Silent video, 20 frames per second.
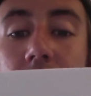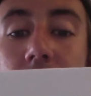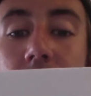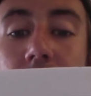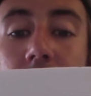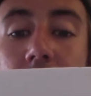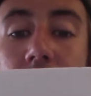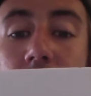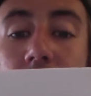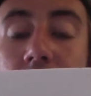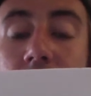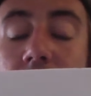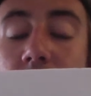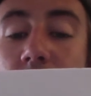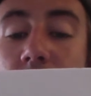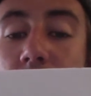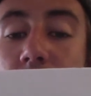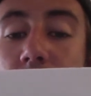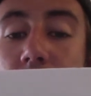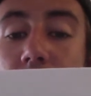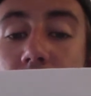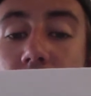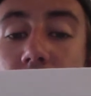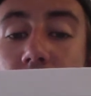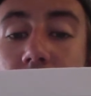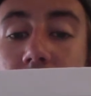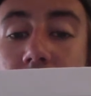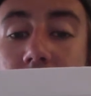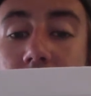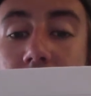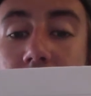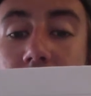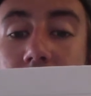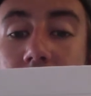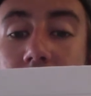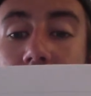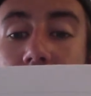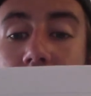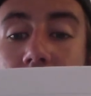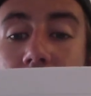your headwind will increase,
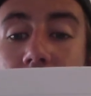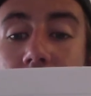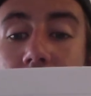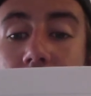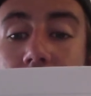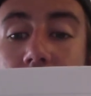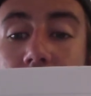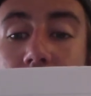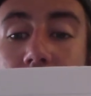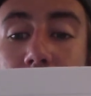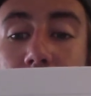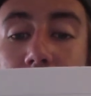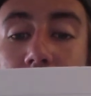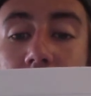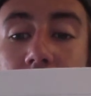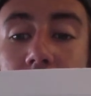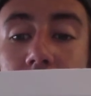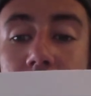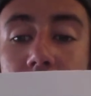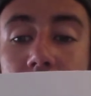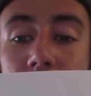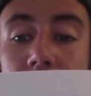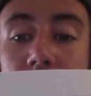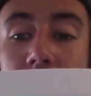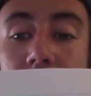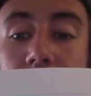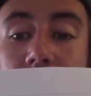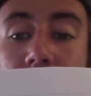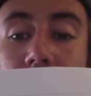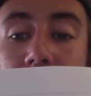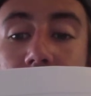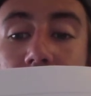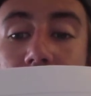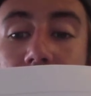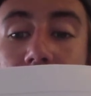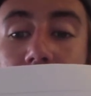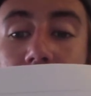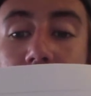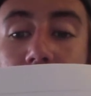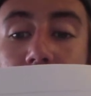and then your apparent wind
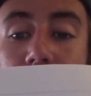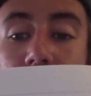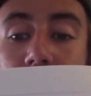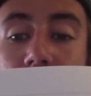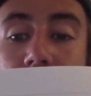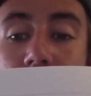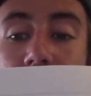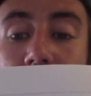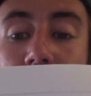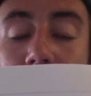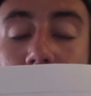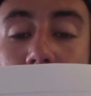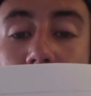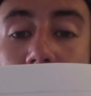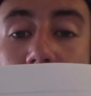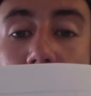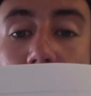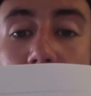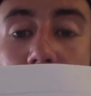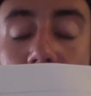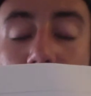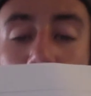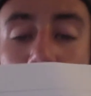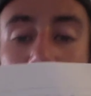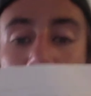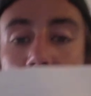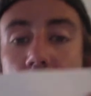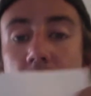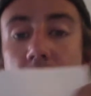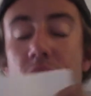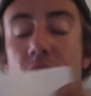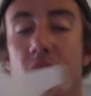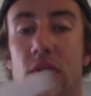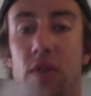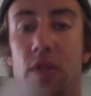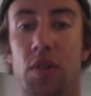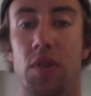shifts towards the bow of the boat.